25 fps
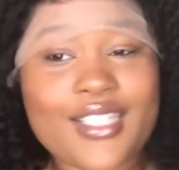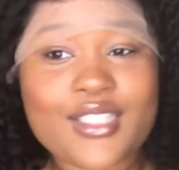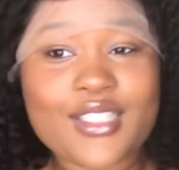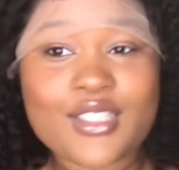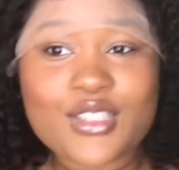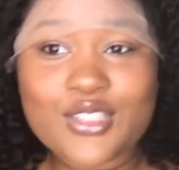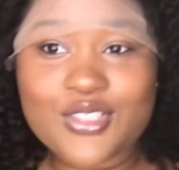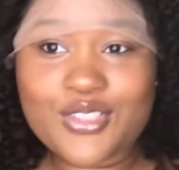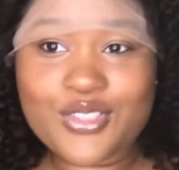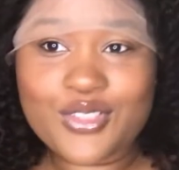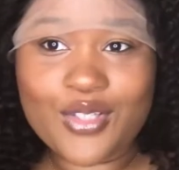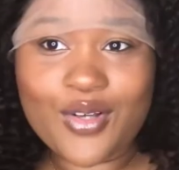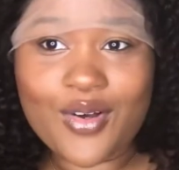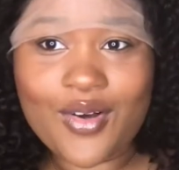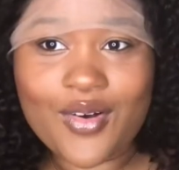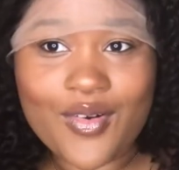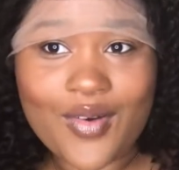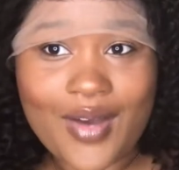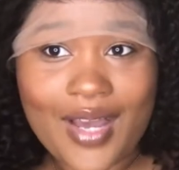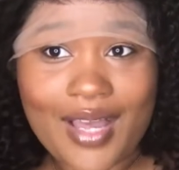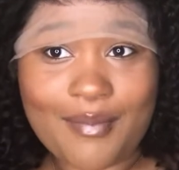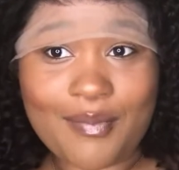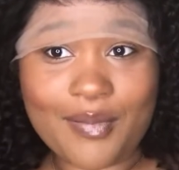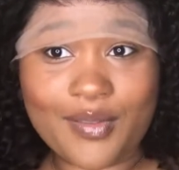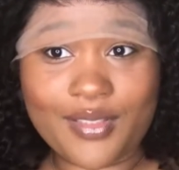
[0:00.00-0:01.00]
So
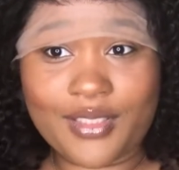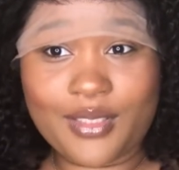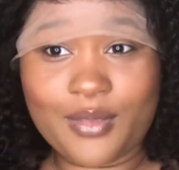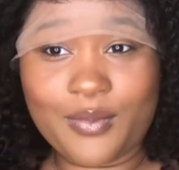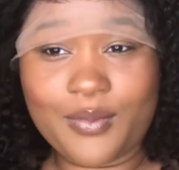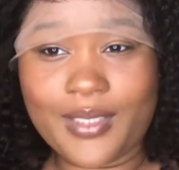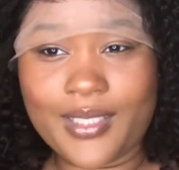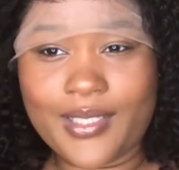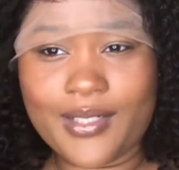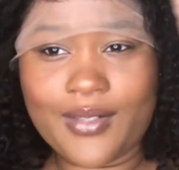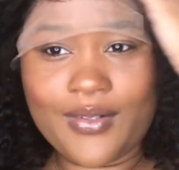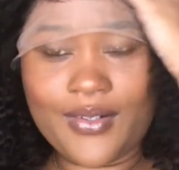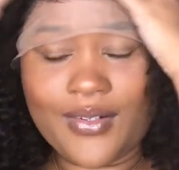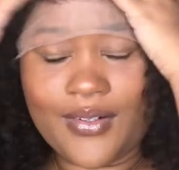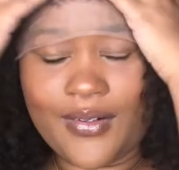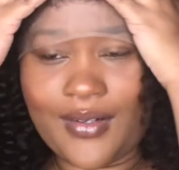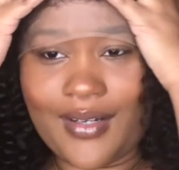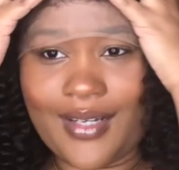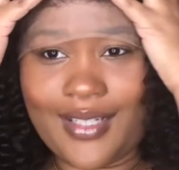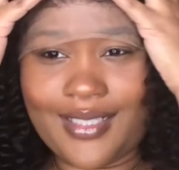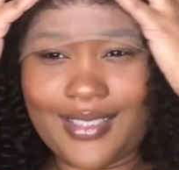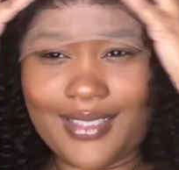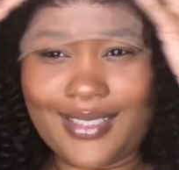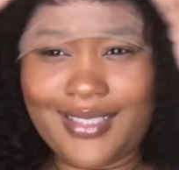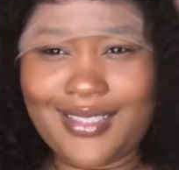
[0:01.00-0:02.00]
I put the wig on.
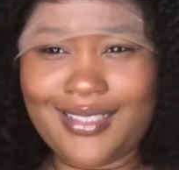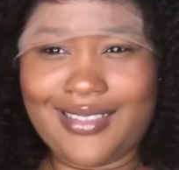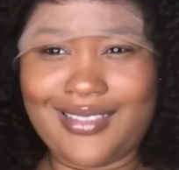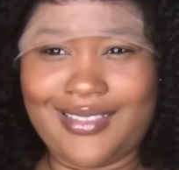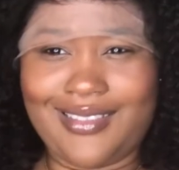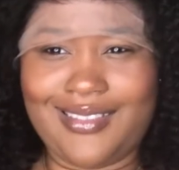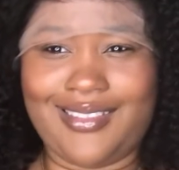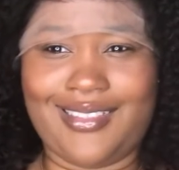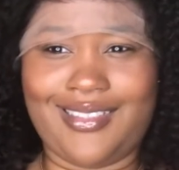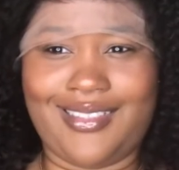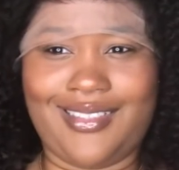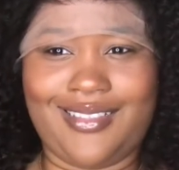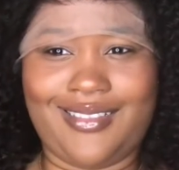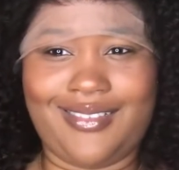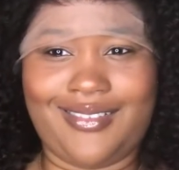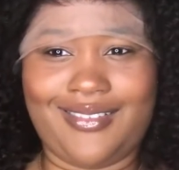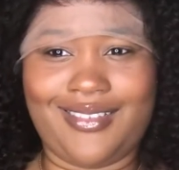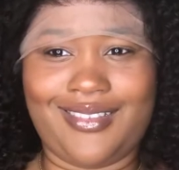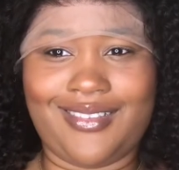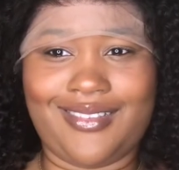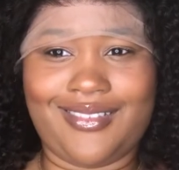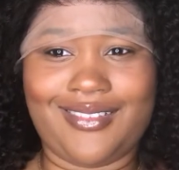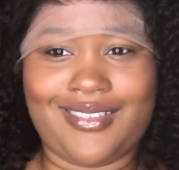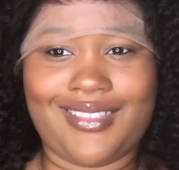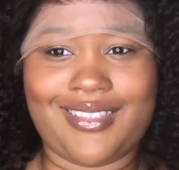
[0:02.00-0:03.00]
I did a little ghetto though,